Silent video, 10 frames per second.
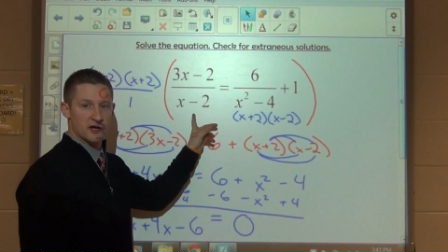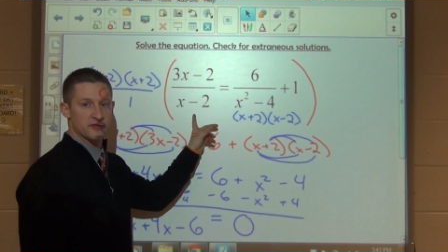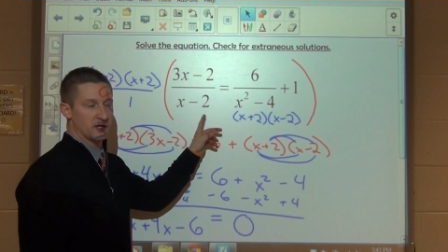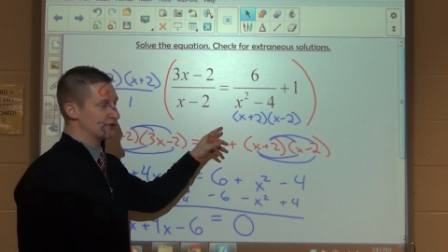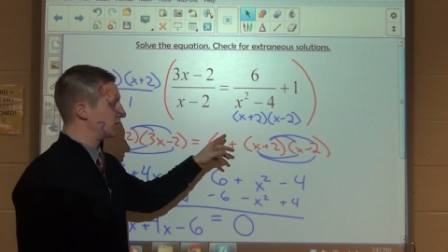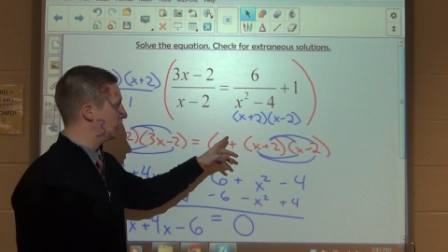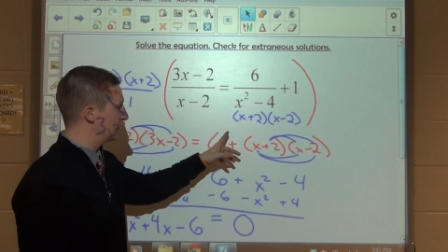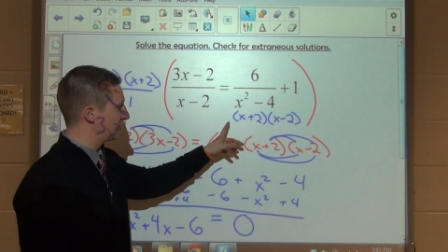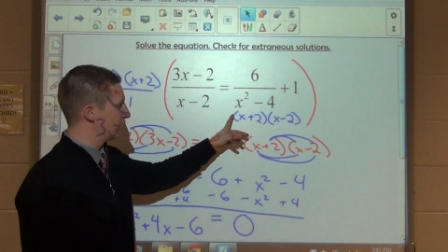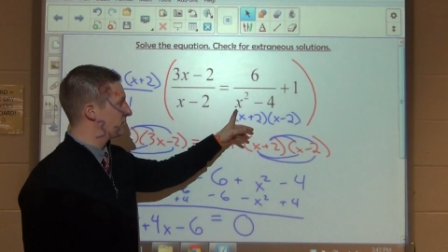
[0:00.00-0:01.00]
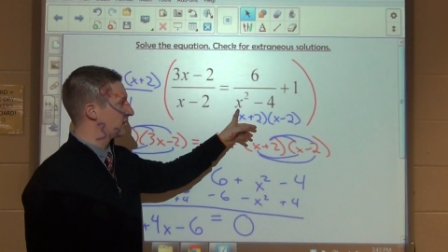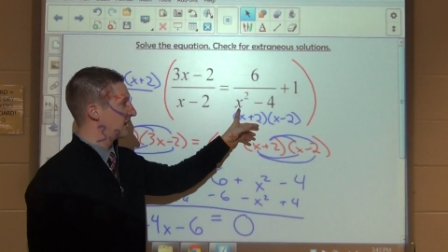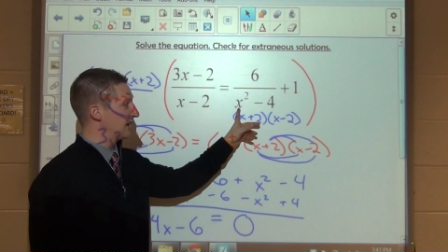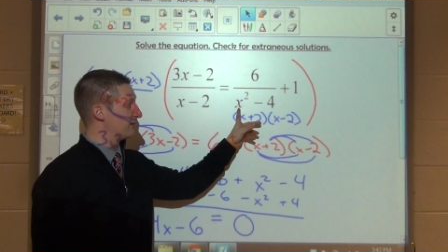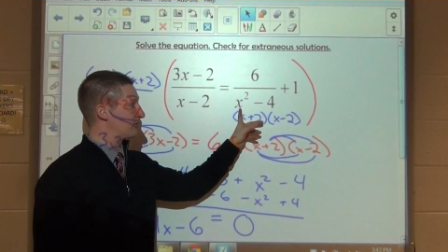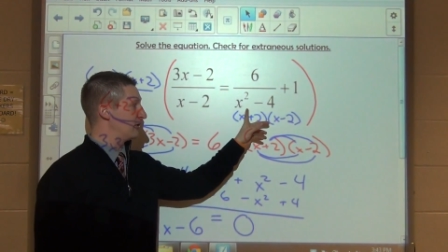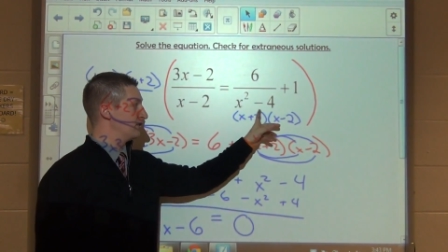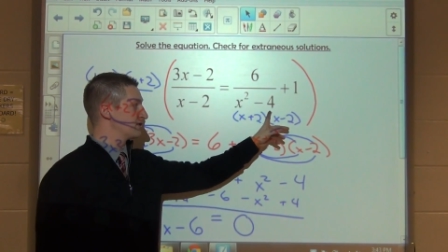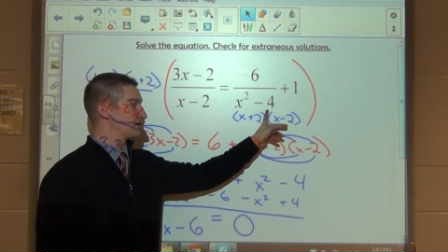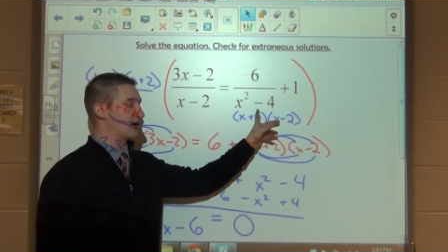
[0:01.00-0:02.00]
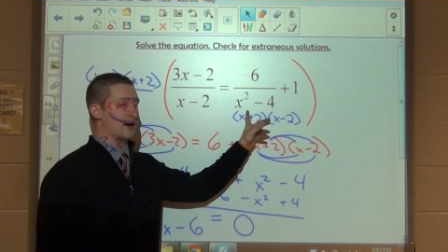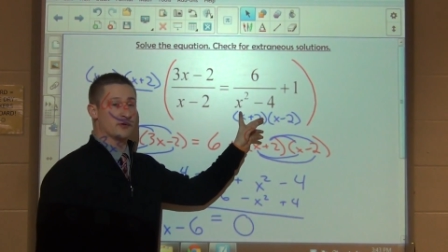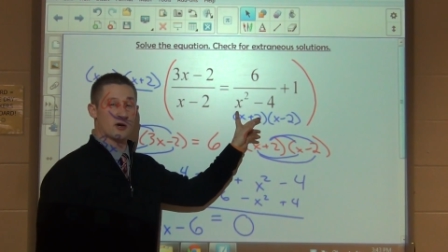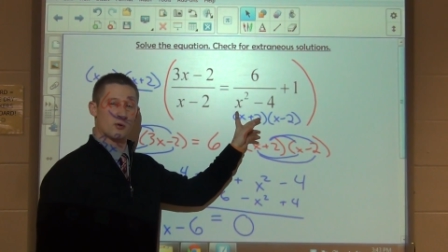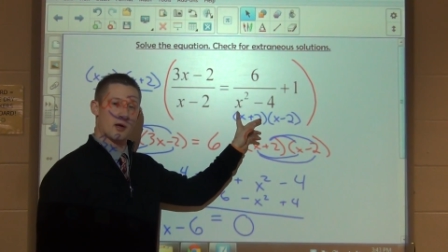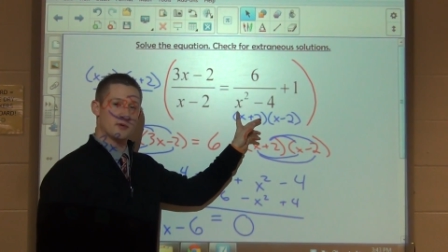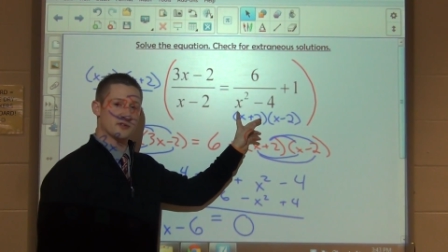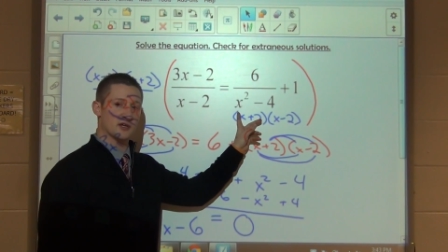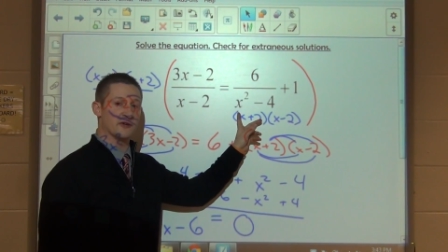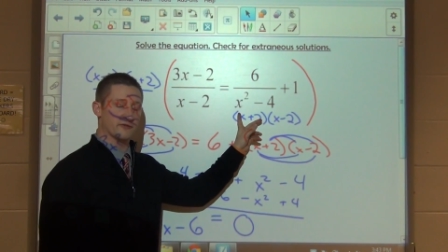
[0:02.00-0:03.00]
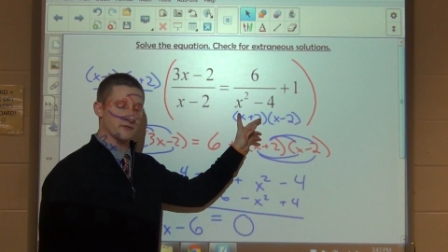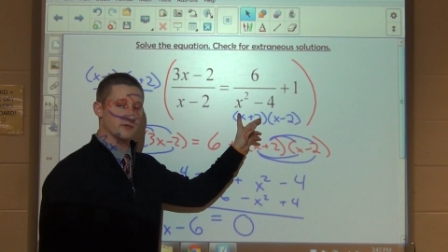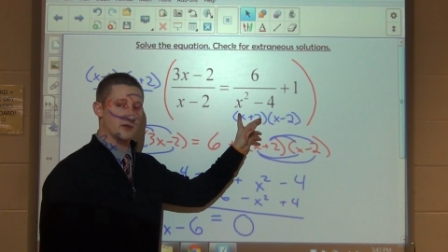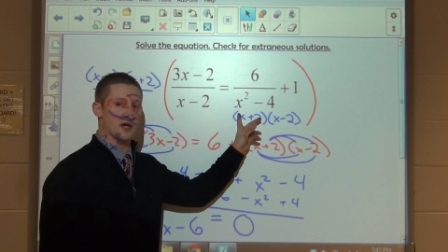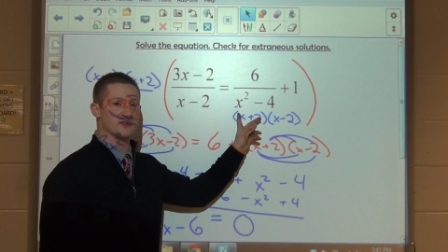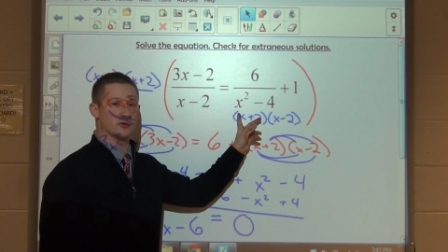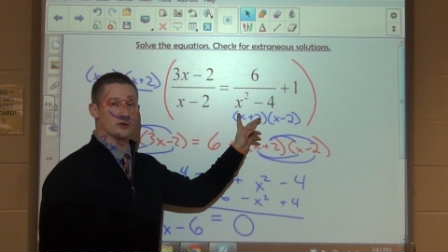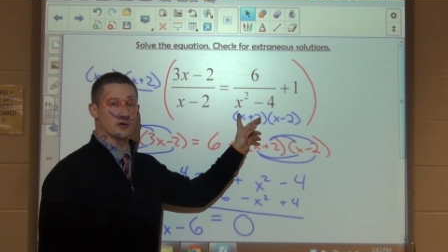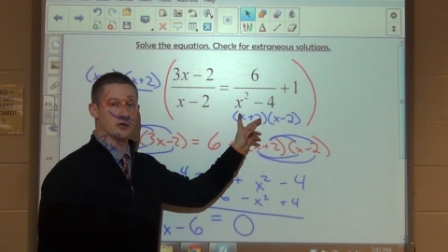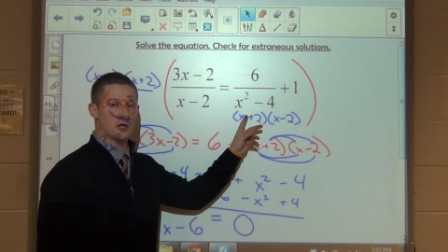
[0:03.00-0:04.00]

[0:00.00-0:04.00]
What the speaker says: I think so. If I plug -3 in this denominator, will I be safe? Yes, I will.